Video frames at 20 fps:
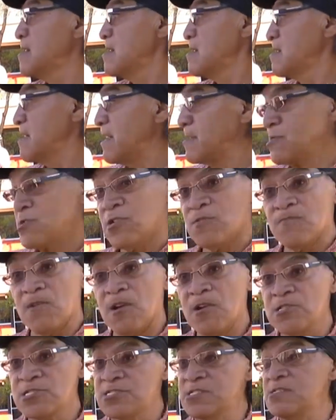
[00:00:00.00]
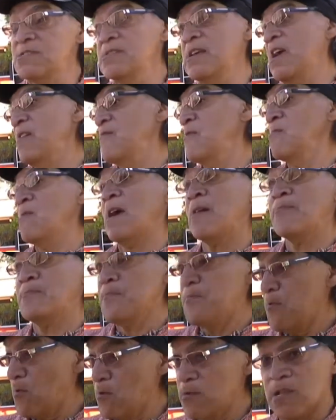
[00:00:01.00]
Lester Marston, David
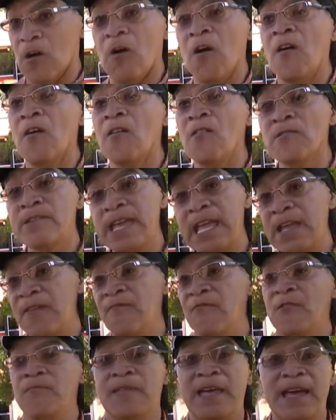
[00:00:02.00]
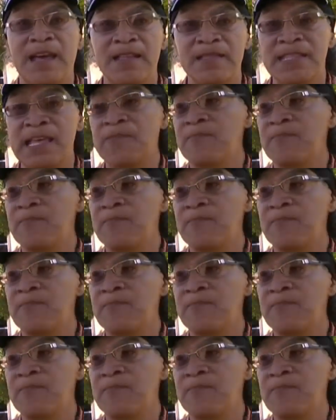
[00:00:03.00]
Rappaport, all came from that.